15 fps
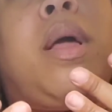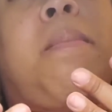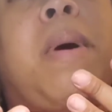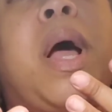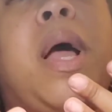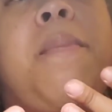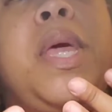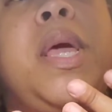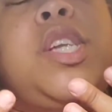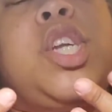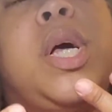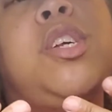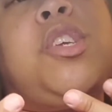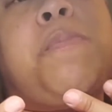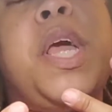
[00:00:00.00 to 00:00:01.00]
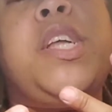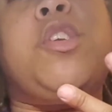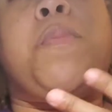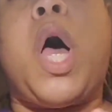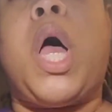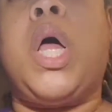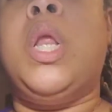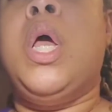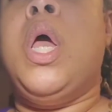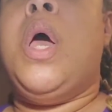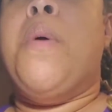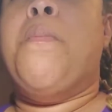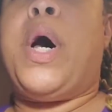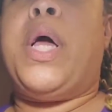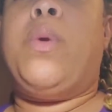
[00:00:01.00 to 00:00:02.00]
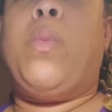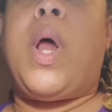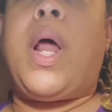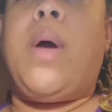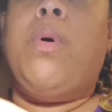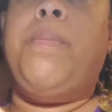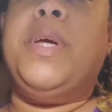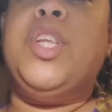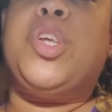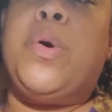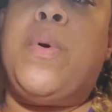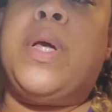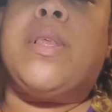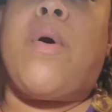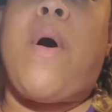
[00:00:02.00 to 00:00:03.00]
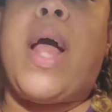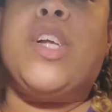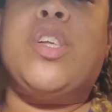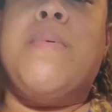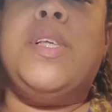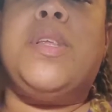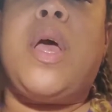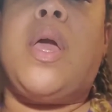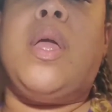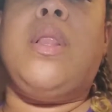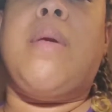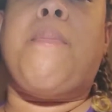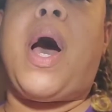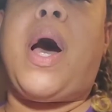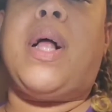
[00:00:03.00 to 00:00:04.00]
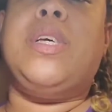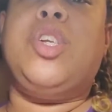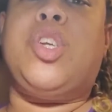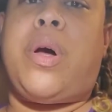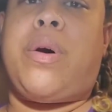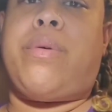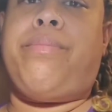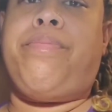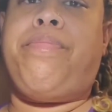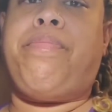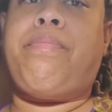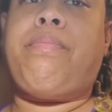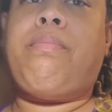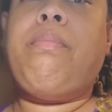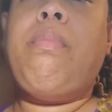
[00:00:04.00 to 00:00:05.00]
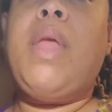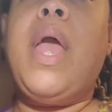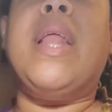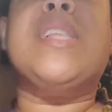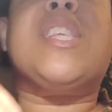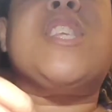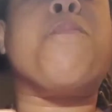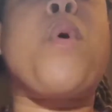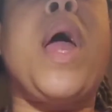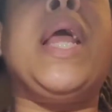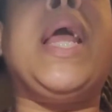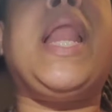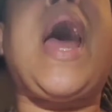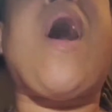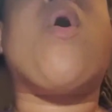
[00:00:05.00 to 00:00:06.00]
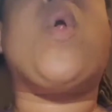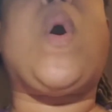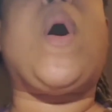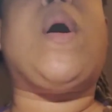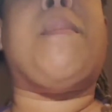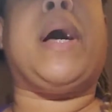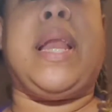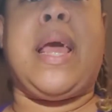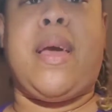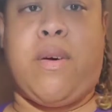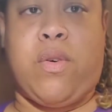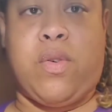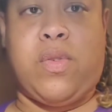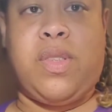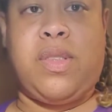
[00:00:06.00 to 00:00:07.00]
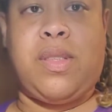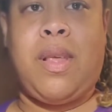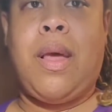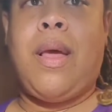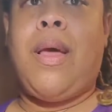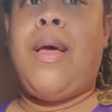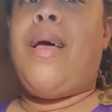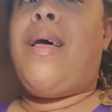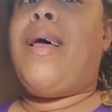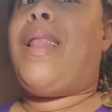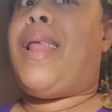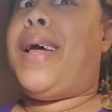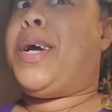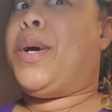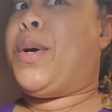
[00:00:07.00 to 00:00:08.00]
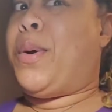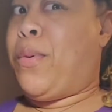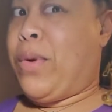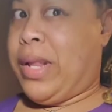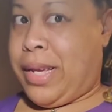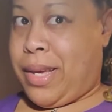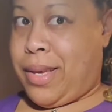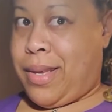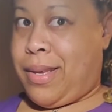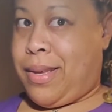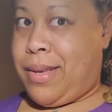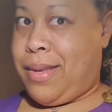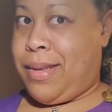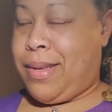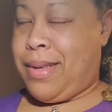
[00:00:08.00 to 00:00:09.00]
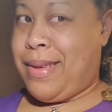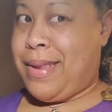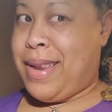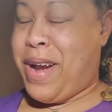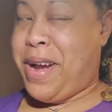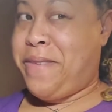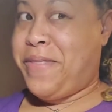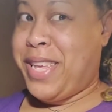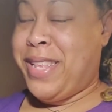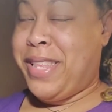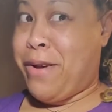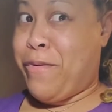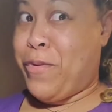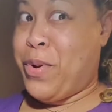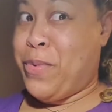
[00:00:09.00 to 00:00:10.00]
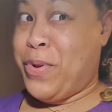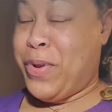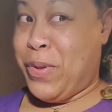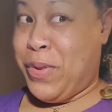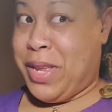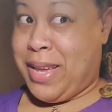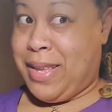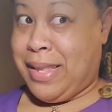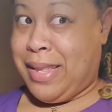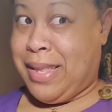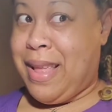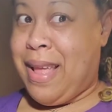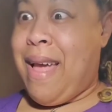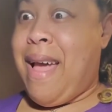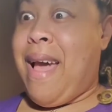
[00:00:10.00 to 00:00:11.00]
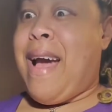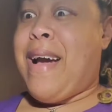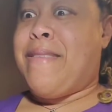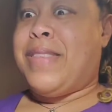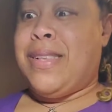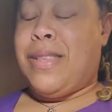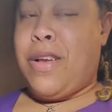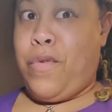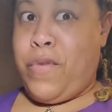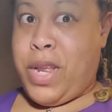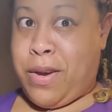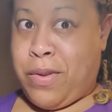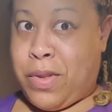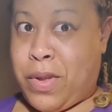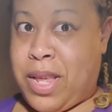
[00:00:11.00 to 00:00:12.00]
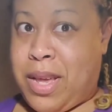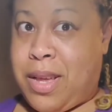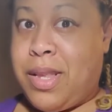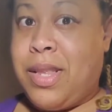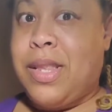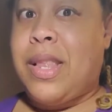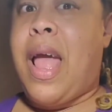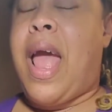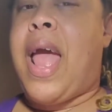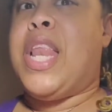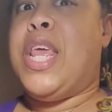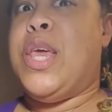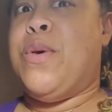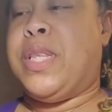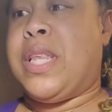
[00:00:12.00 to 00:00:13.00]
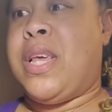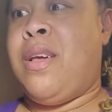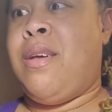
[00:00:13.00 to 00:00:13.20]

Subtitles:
my Gelish pH bond. But what I will be doing is I'll actually be taking the polygel and spreading it out on my nails like acrylic. Now, I've seen several women do this. I've seen several videos on this, and using